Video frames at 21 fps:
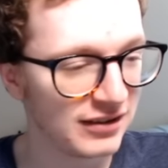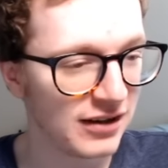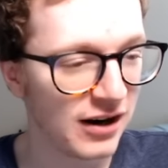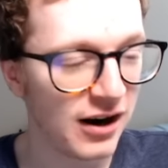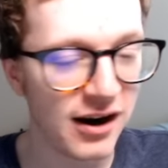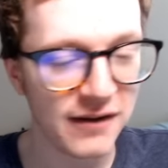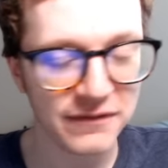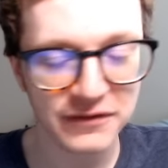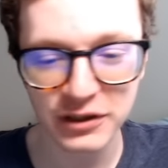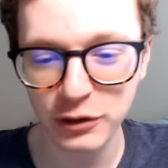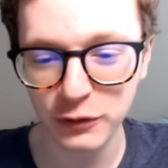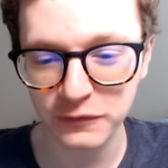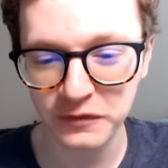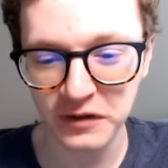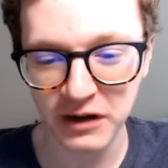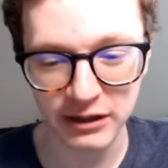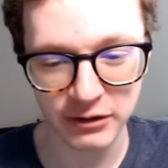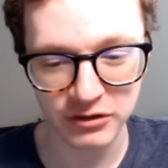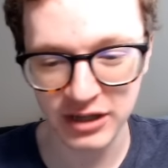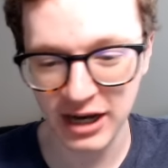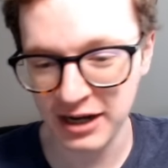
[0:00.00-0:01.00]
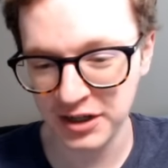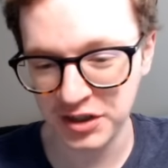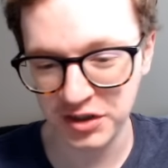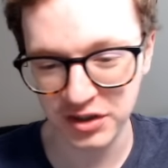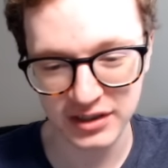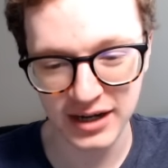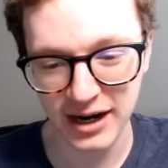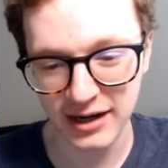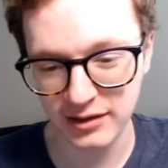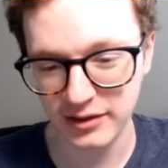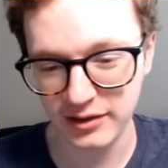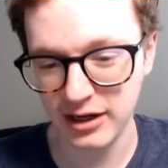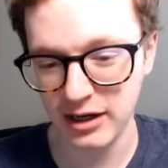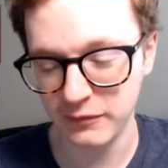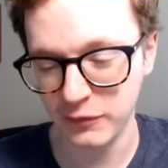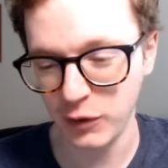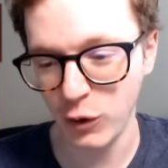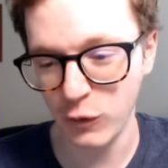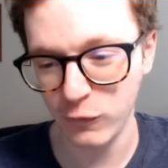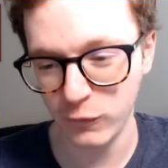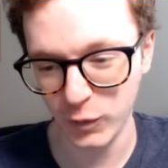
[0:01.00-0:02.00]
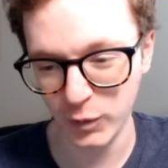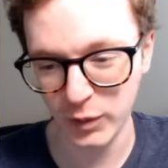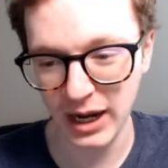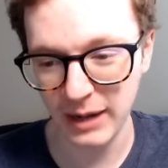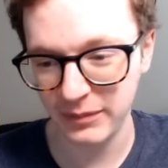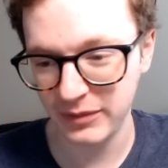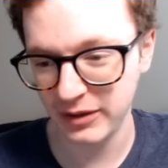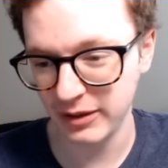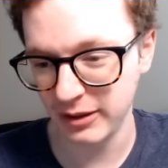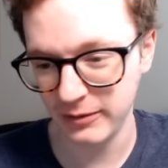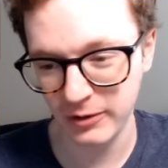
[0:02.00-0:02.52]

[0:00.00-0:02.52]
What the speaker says: often you'll find there's actually not a lot of overlap there.